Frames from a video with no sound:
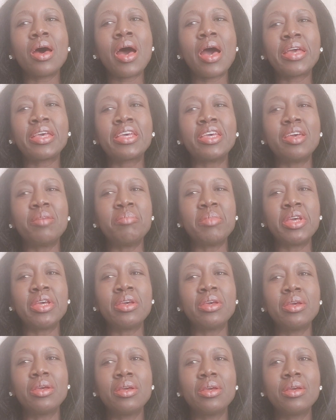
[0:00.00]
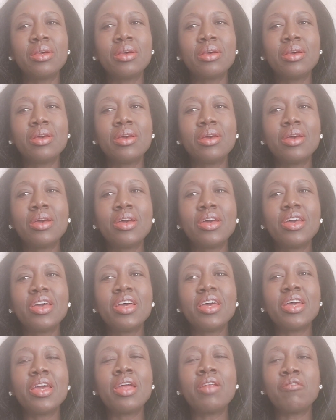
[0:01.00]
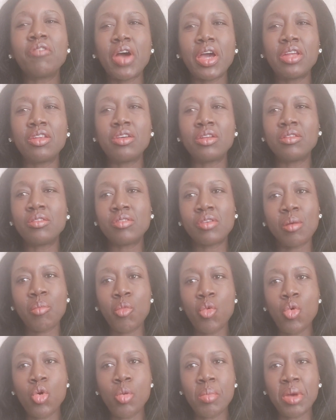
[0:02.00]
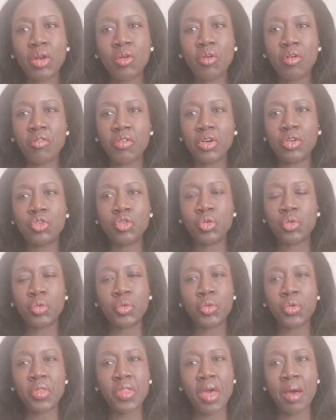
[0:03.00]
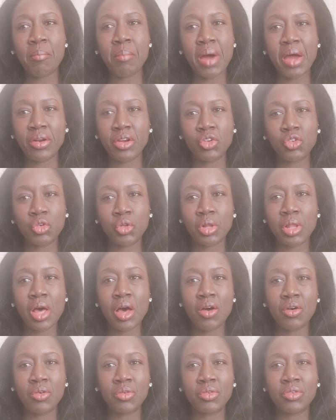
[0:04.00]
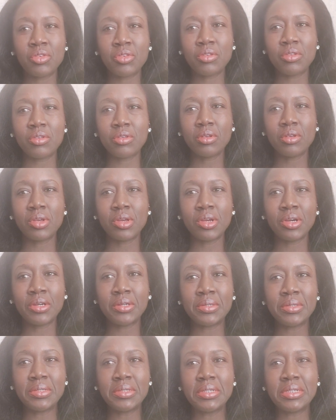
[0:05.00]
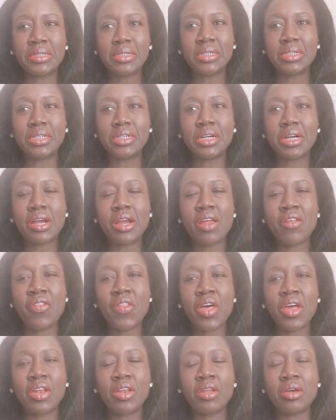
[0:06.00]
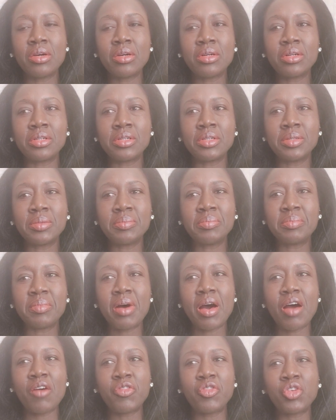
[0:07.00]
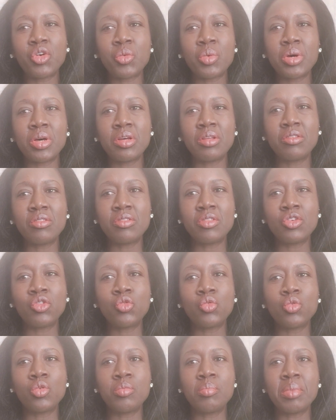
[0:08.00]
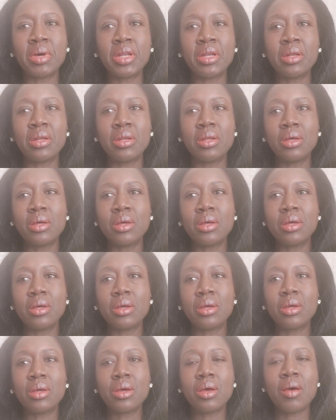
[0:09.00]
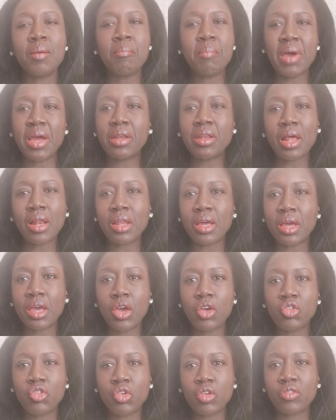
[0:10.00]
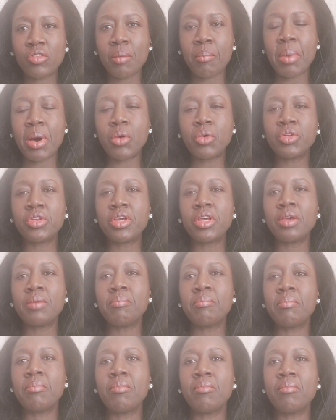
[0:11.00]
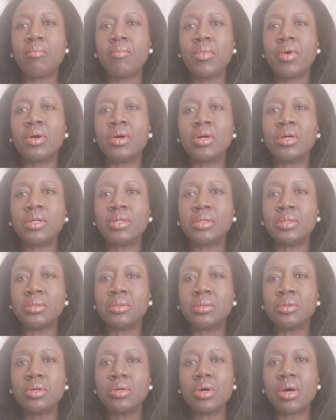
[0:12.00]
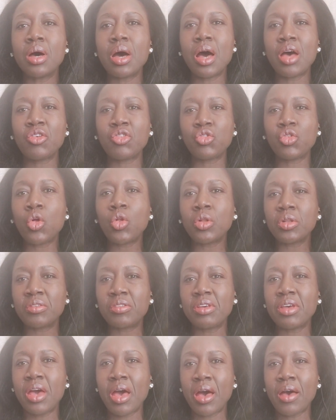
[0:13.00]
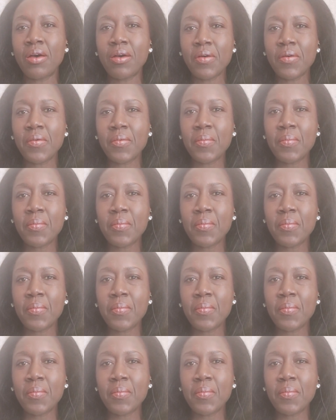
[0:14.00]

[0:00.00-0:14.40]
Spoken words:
Hakimi invited some woman over to their marital house. Yeah. And then afterwards, this woman made allegations about him assaulting her.